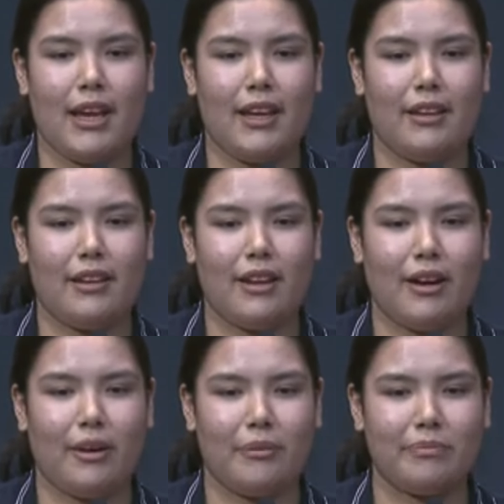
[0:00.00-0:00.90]
And
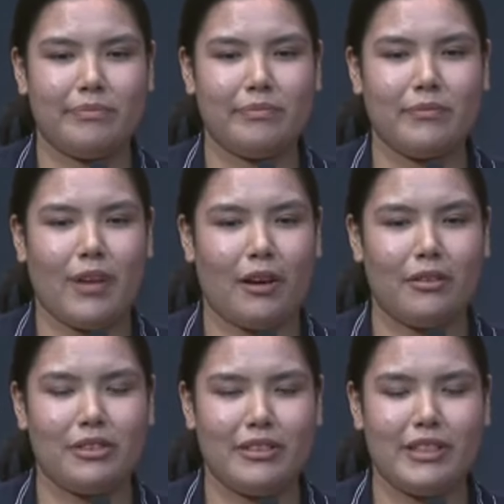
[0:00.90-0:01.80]
I
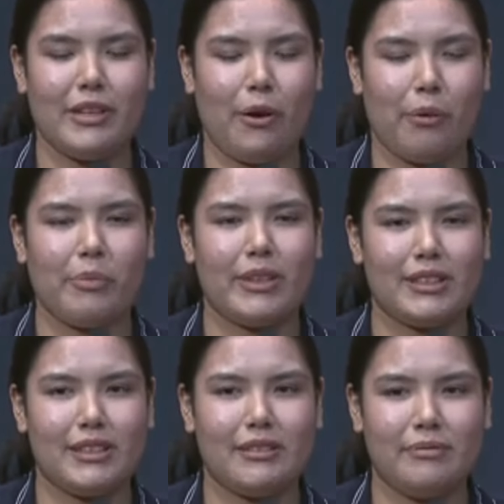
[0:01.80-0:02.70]
was really
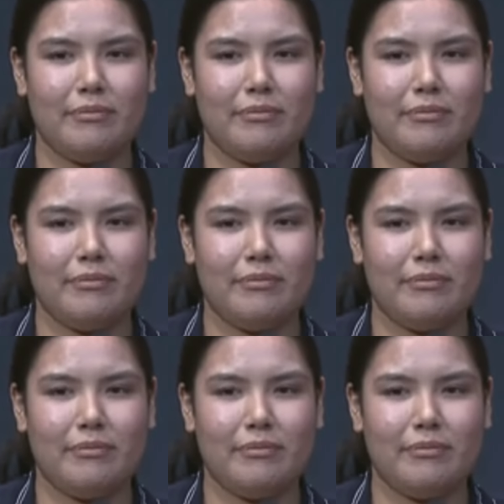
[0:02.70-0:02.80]
hopeless.